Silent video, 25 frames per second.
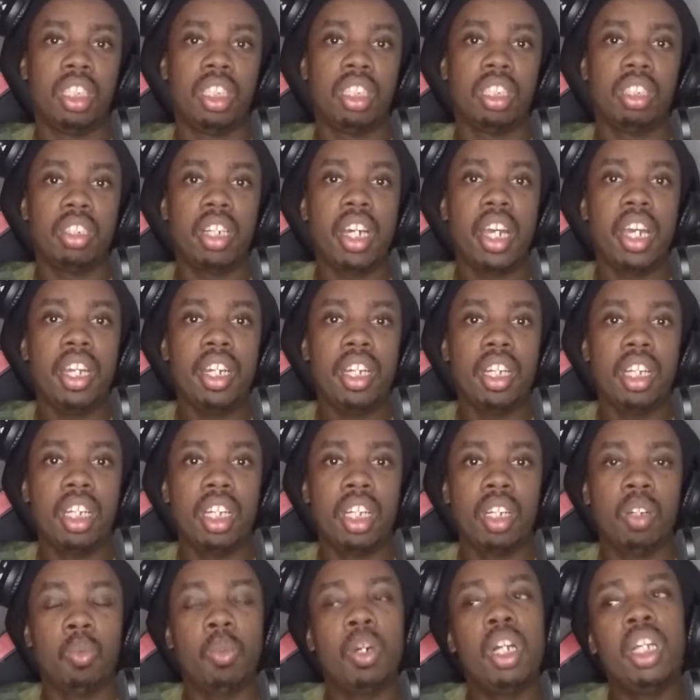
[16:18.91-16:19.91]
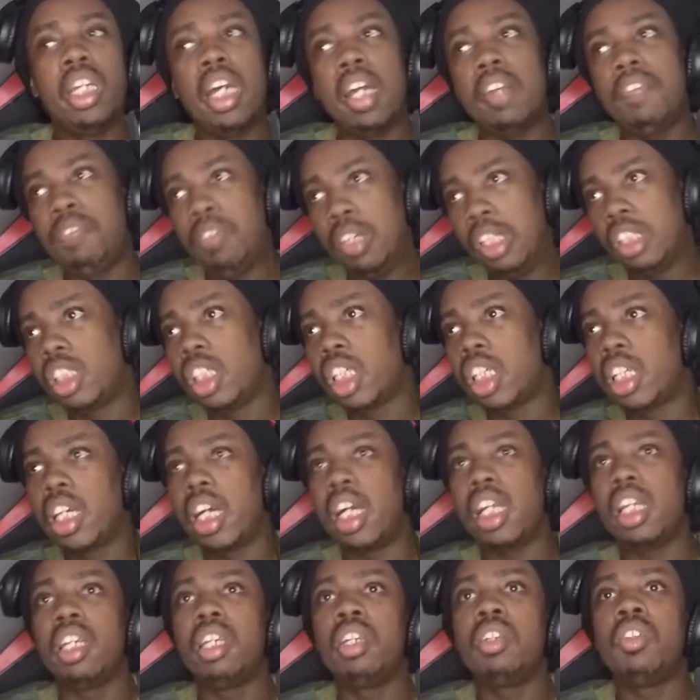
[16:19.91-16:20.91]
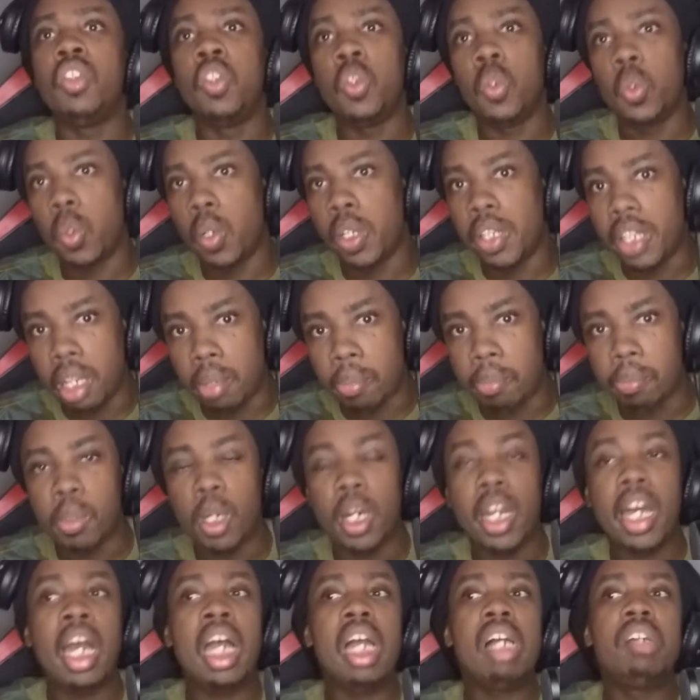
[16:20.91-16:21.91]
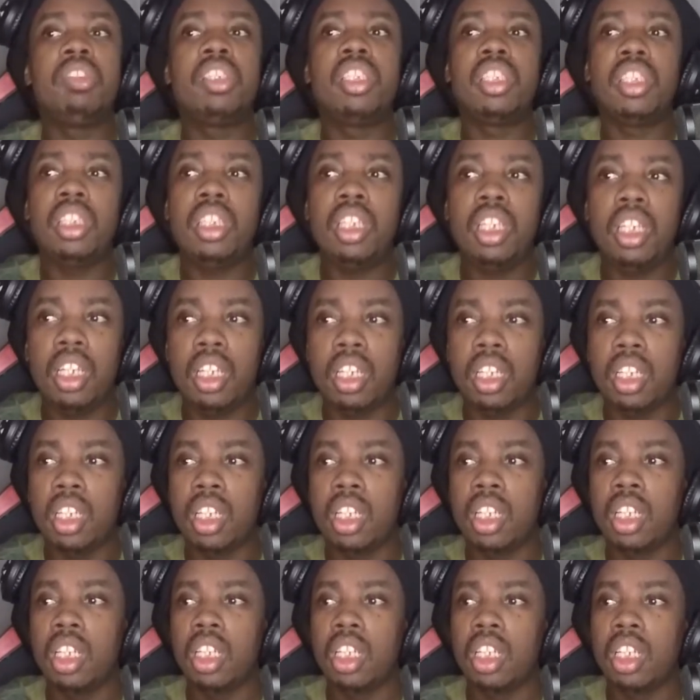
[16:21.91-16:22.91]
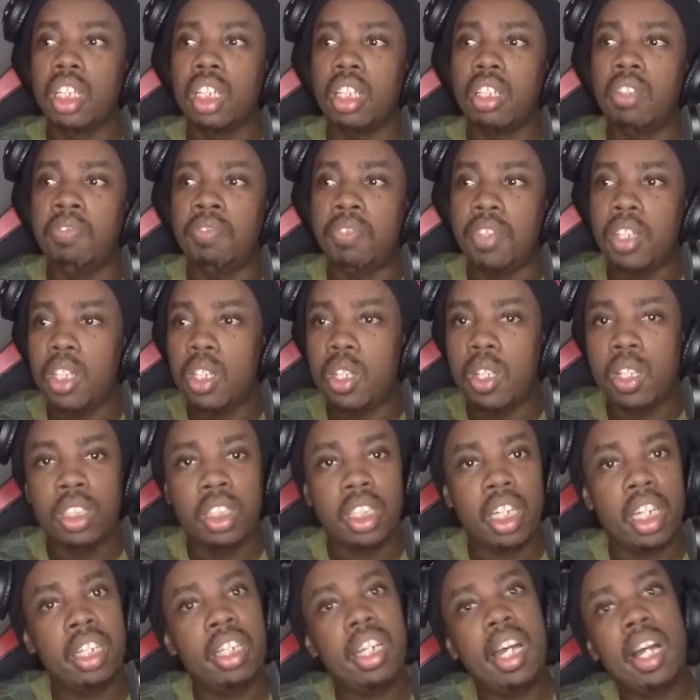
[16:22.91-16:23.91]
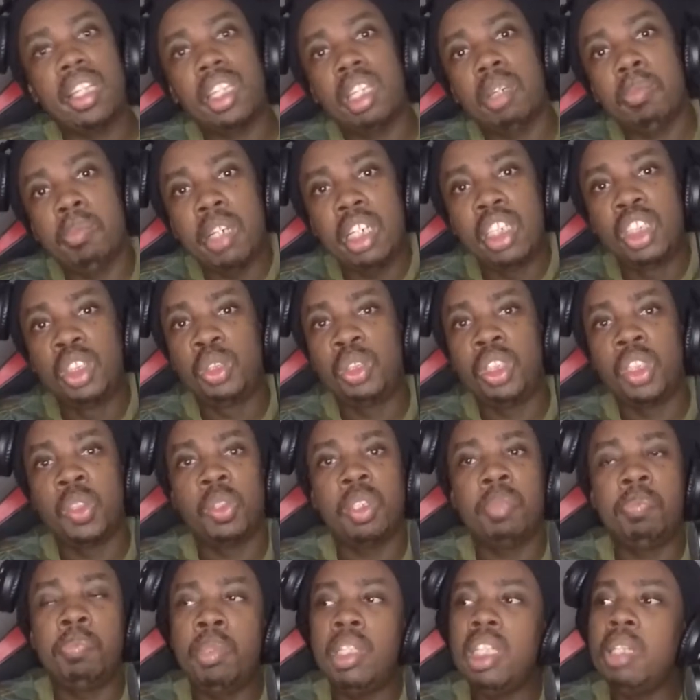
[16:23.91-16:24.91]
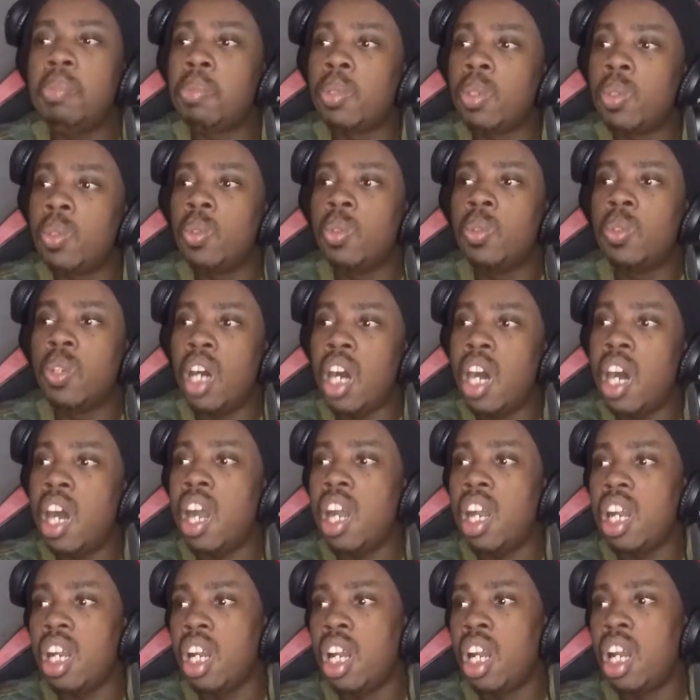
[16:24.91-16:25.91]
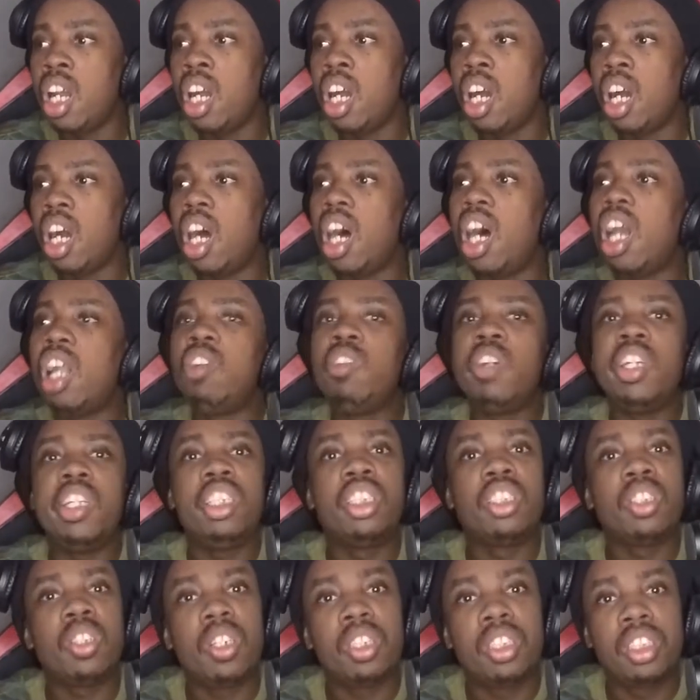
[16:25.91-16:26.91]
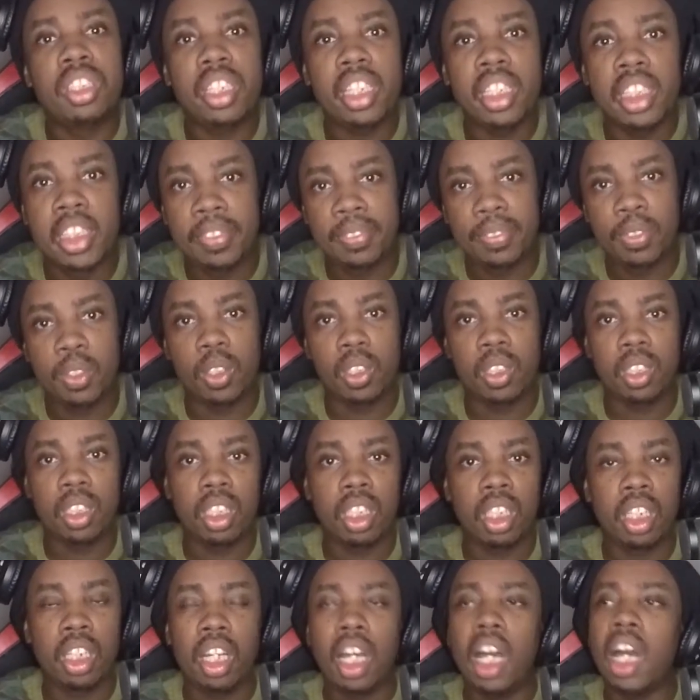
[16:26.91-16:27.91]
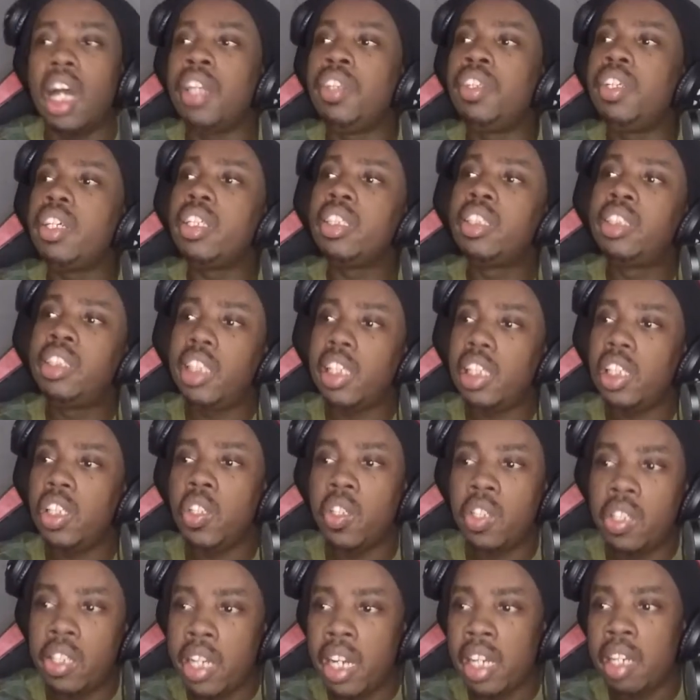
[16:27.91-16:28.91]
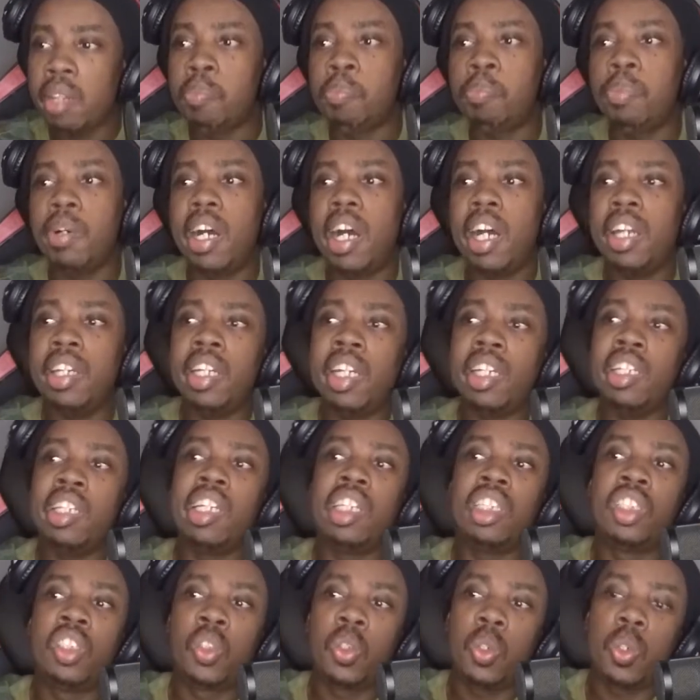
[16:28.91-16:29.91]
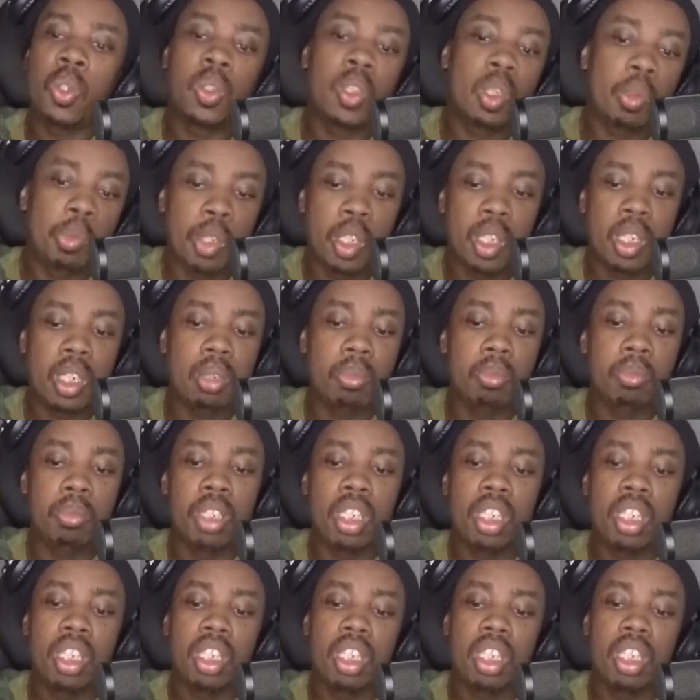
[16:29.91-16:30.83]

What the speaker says: right? Well, not physically know them, but I've seen videos and documentaries with people who are already successful, and they're telling you that the path that they took to become